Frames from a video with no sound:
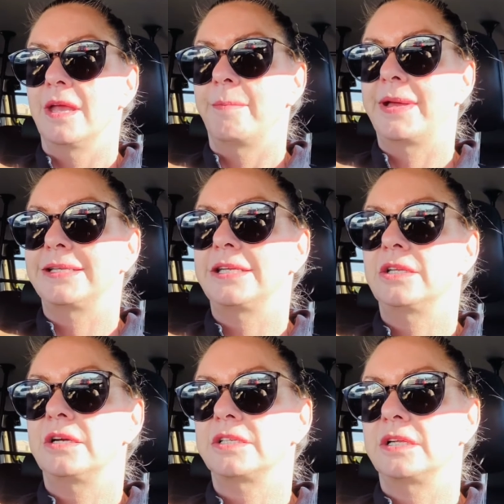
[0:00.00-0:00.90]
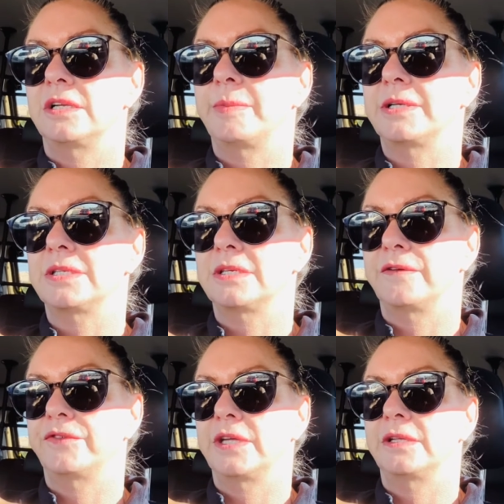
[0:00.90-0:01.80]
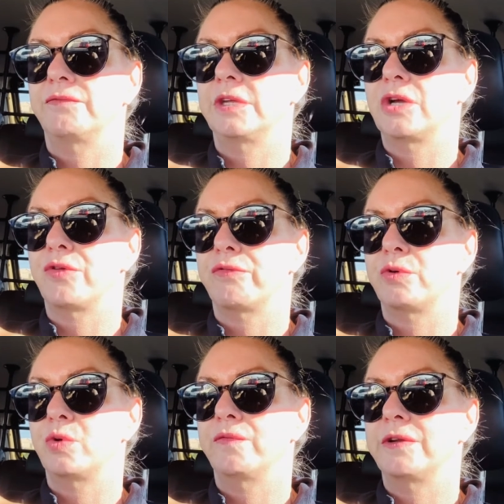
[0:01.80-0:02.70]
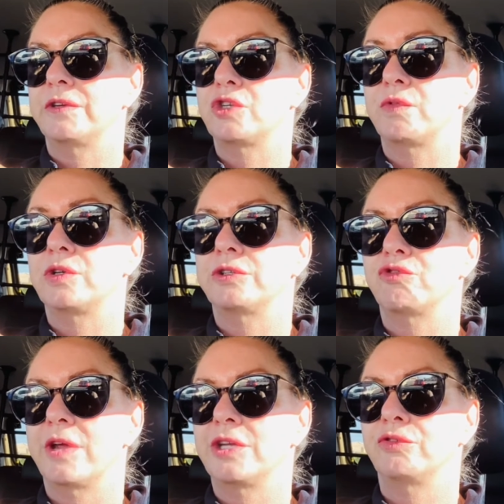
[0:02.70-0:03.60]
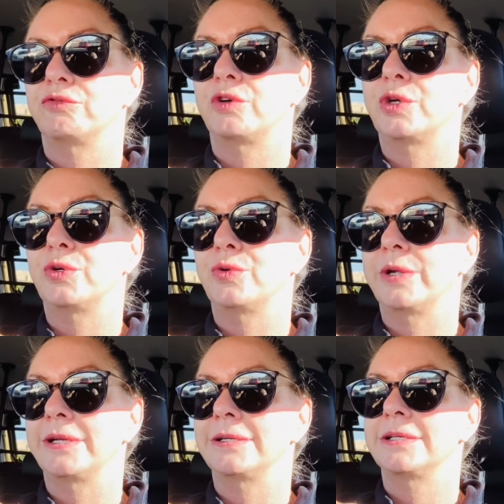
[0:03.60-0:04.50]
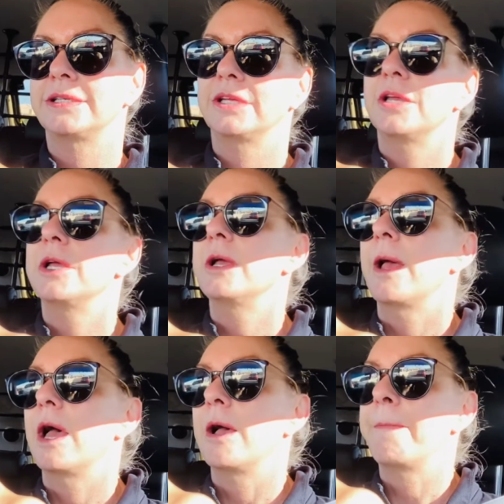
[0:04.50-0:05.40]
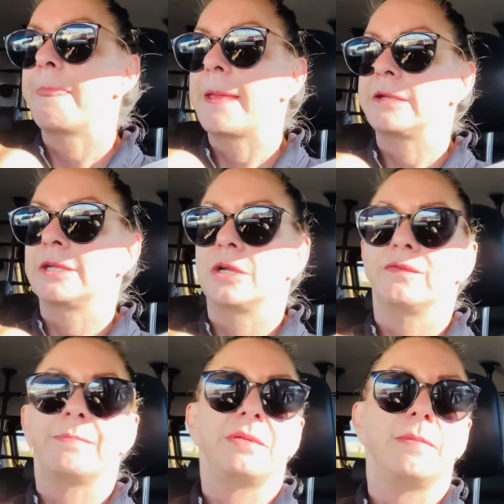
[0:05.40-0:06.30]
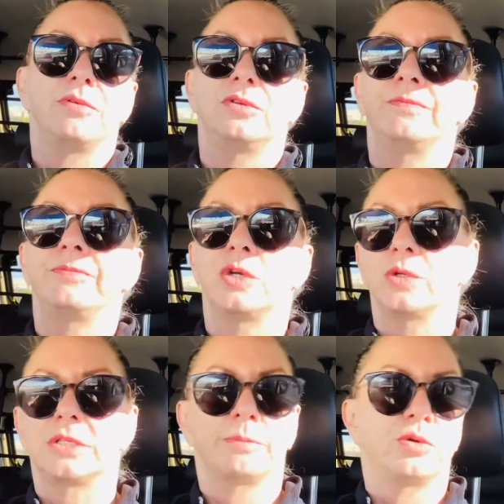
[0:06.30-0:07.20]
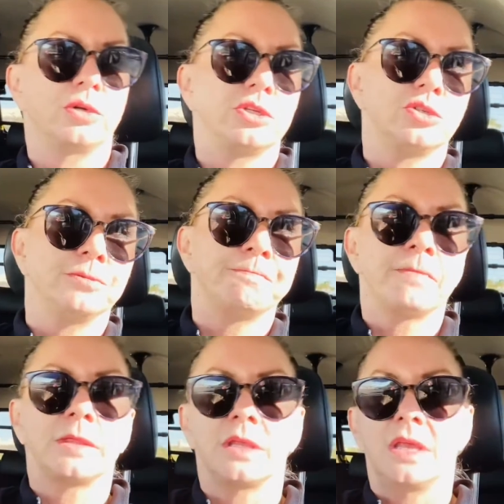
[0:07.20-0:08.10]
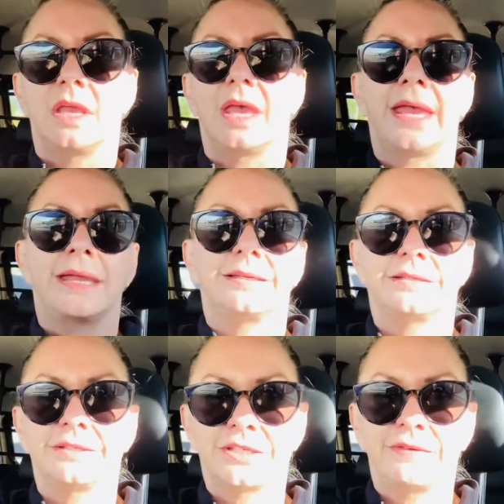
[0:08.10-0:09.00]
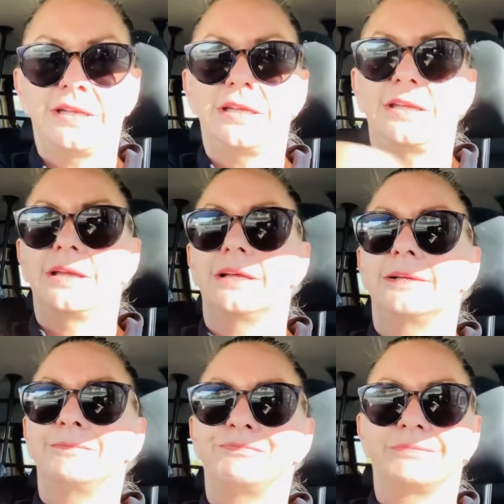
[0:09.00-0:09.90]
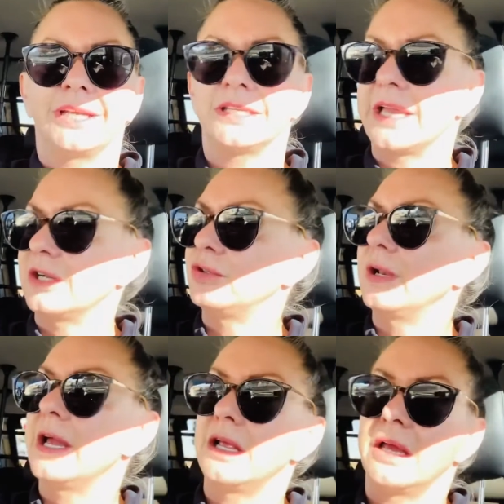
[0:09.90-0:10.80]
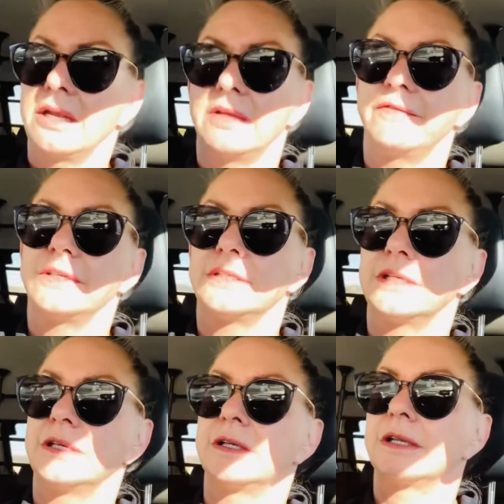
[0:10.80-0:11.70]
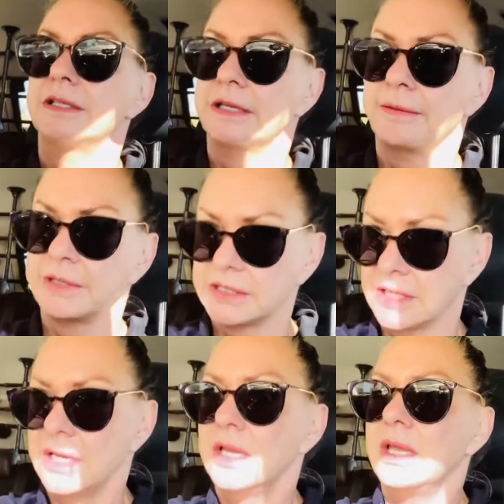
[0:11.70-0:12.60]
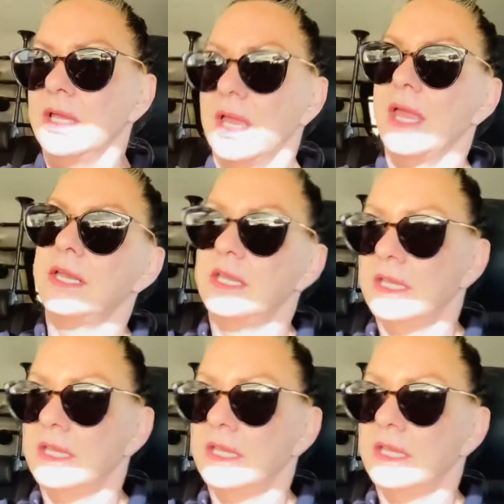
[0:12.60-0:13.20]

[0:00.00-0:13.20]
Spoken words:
but he talks a lot about stuff that we go through when we try to grow, and when people don't support you. And so it's really it's kind of cool. I love his name is Eddie